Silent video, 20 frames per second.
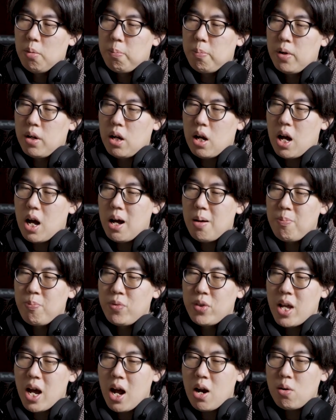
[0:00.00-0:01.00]
But
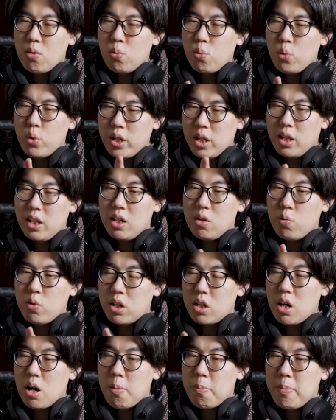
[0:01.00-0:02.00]
I'm not really
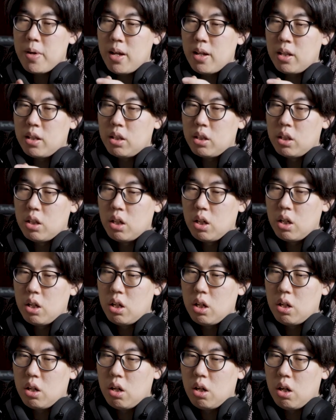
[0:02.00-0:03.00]
recommend
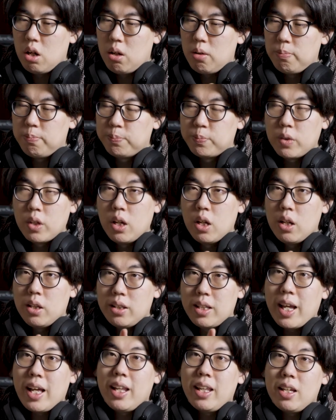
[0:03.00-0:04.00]
the
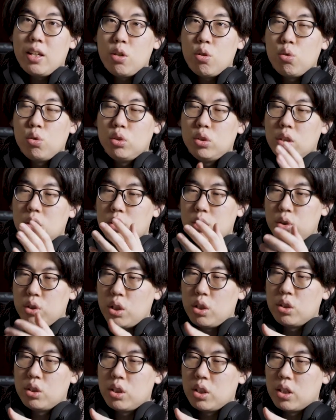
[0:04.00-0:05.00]
daily user
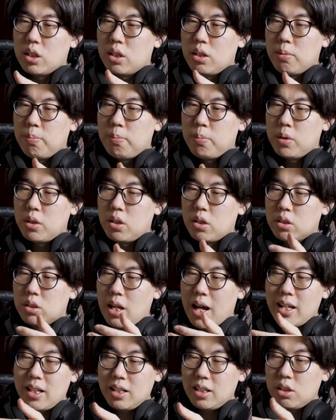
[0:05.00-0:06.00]
change it because
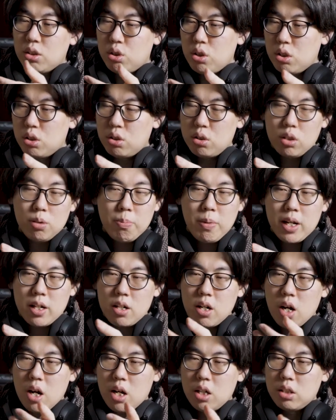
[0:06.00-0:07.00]
I didn't change in my
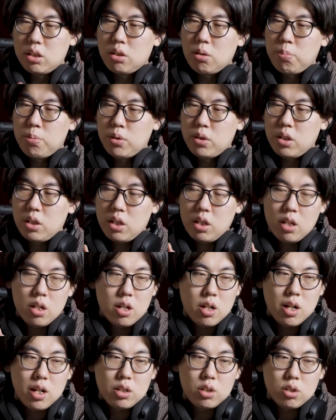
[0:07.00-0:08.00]
car. I still put it
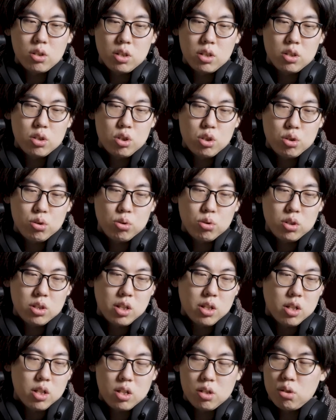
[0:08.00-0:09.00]
here. I only choose
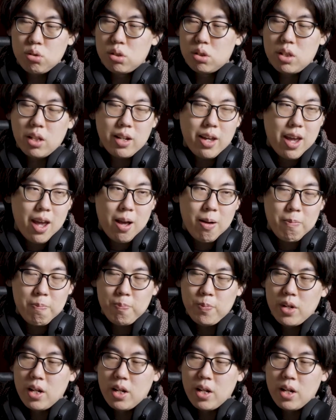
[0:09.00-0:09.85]
to use the cam